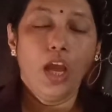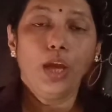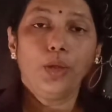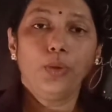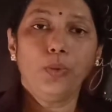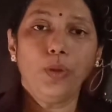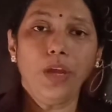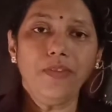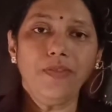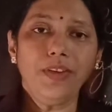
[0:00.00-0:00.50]

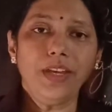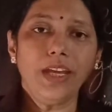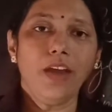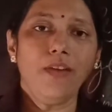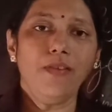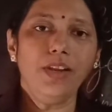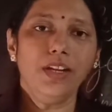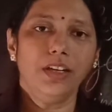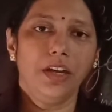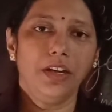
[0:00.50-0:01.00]
Today we
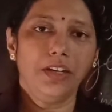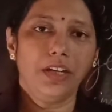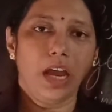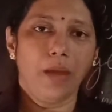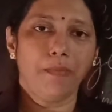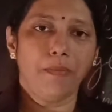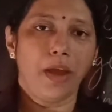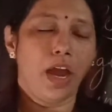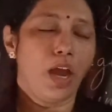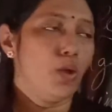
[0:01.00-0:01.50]
have learnt
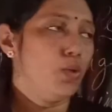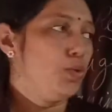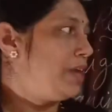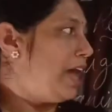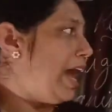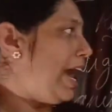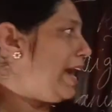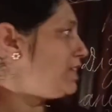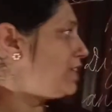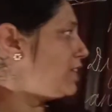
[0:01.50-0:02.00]
about
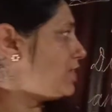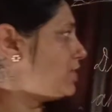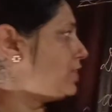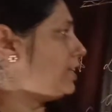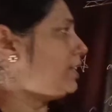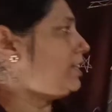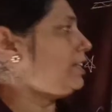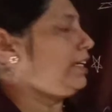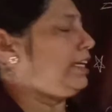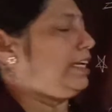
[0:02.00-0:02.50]

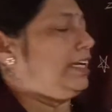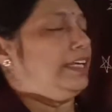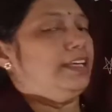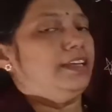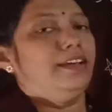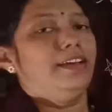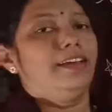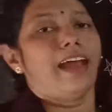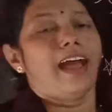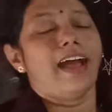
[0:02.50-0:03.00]
digestion
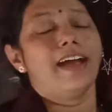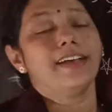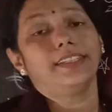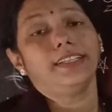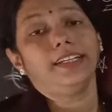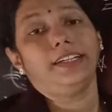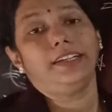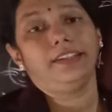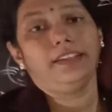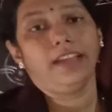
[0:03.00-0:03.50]
in
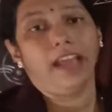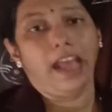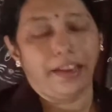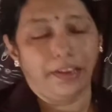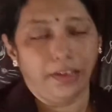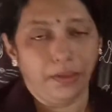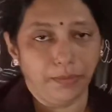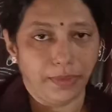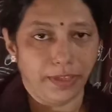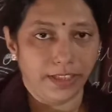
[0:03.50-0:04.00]
grass-eating
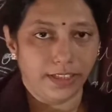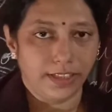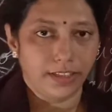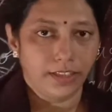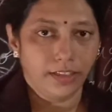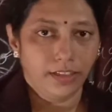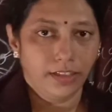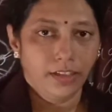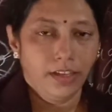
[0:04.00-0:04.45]
animals.